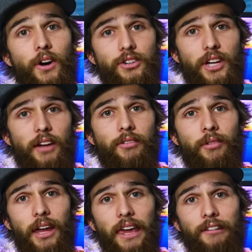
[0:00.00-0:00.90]
hard drive
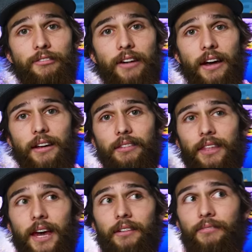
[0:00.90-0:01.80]
when I can't find
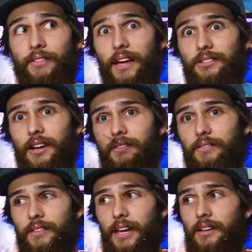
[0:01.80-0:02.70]
that flash drive,
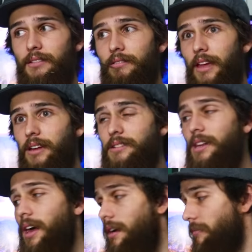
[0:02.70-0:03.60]
like like
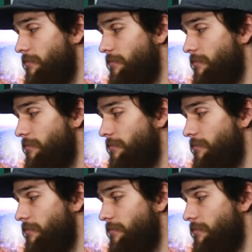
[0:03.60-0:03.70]
today.